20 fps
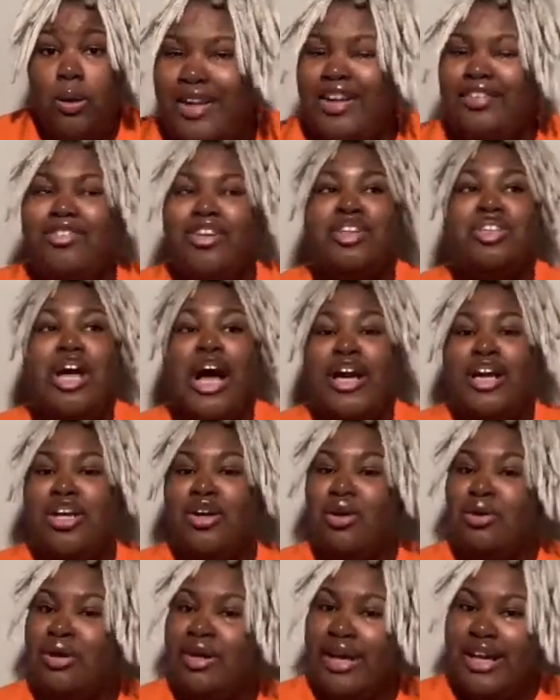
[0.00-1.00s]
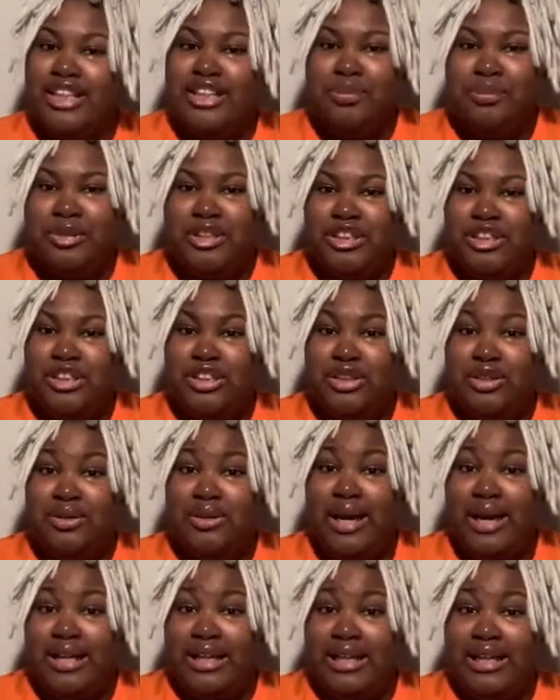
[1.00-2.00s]
If you're trying to go to HBCU,
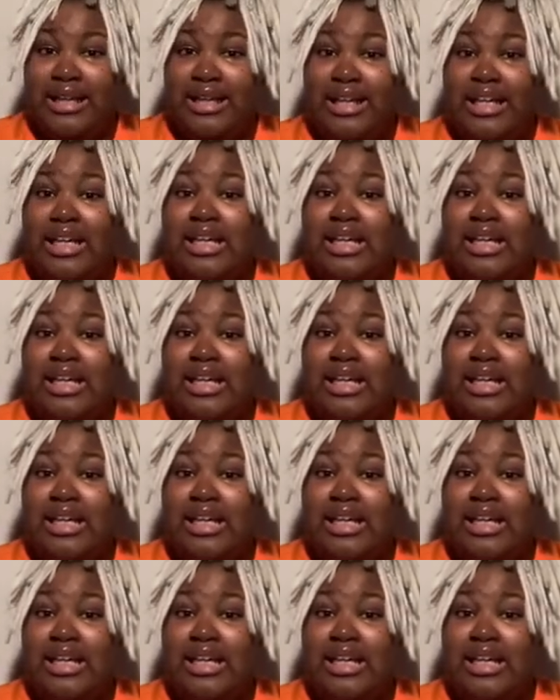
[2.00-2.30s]
honey,